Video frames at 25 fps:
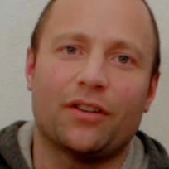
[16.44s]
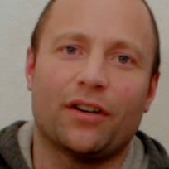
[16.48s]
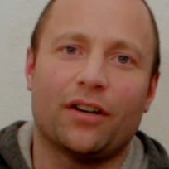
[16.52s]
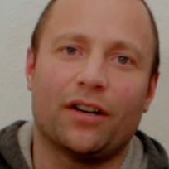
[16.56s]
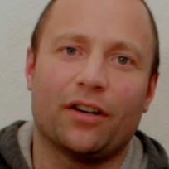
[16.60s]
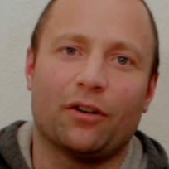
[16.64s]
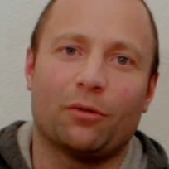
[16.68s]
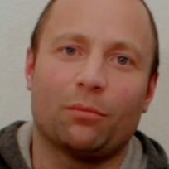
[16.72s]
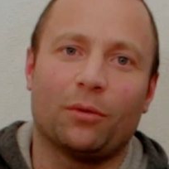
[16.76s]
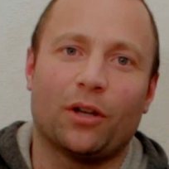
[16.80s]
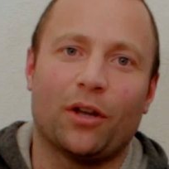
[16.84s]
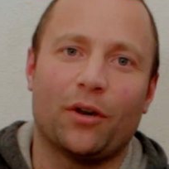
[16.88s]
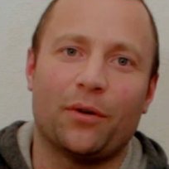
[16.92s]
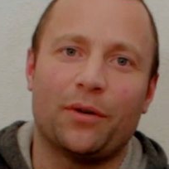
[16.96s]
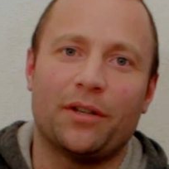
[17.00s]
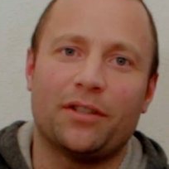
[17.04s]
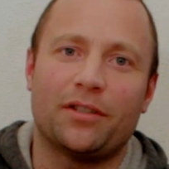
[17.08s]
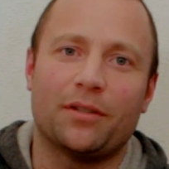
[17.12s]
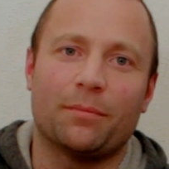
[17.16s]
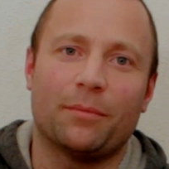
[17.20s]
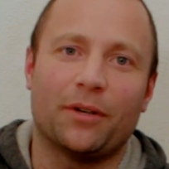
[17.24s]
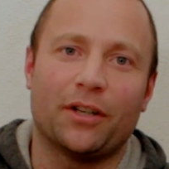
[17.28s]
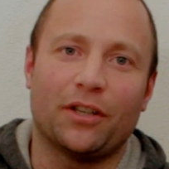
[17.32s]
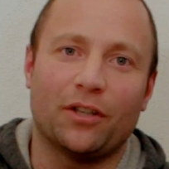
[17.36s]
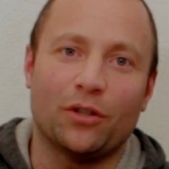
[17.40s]
that I uploaded
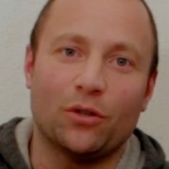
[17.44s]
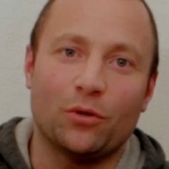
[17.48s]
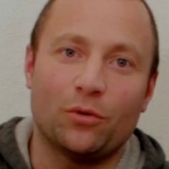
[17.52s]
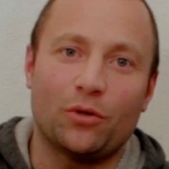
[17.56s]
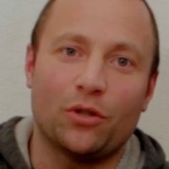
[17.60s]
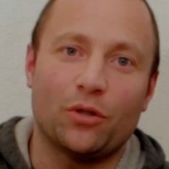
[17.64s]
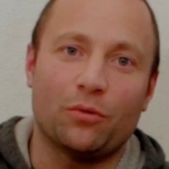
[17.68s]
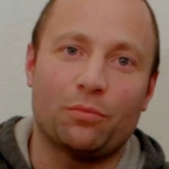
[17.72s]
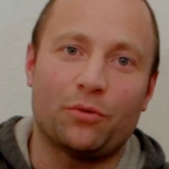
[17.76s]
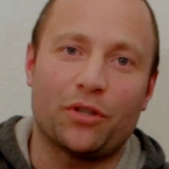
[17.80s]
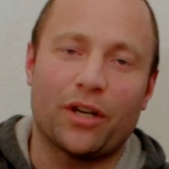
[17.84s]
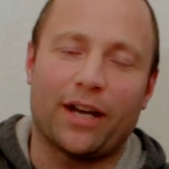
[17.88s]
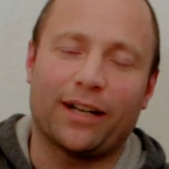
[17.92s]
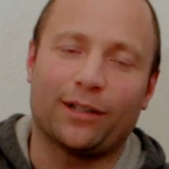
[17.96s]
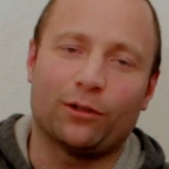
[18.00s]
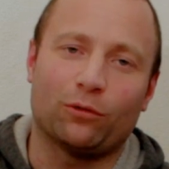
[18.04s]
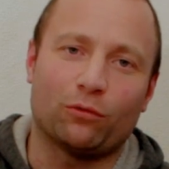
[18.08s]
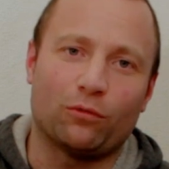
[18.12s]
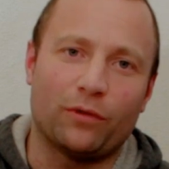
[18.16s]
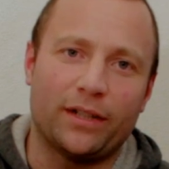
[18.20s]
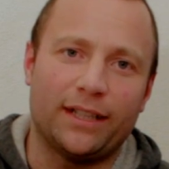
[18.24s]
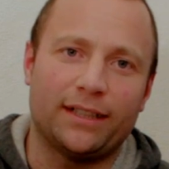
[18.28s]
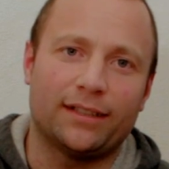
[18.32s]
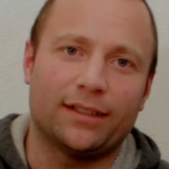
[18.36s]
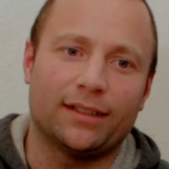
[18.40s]
to my YouTube channel
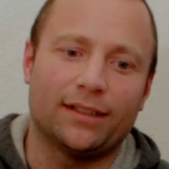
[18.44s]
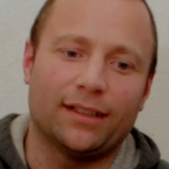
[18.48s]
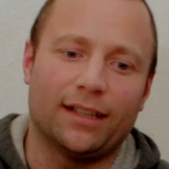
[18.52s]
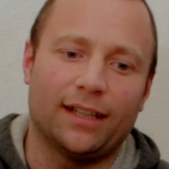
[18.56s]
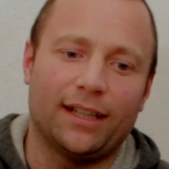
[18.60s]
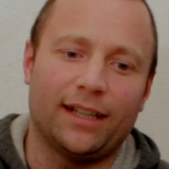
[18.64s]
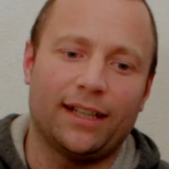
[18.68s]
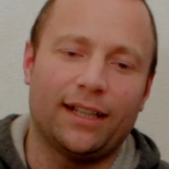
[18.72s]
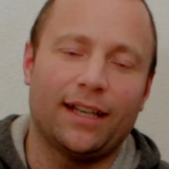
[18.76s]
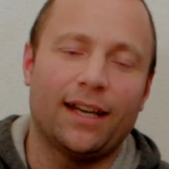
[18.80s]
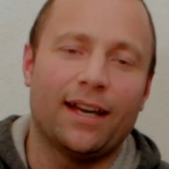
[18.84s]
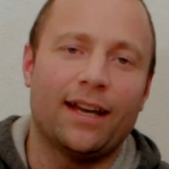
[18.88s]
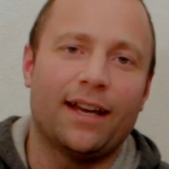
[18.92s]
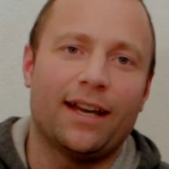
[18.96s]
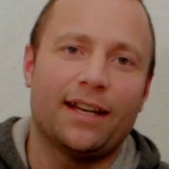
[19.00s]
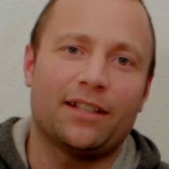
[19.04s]
recently.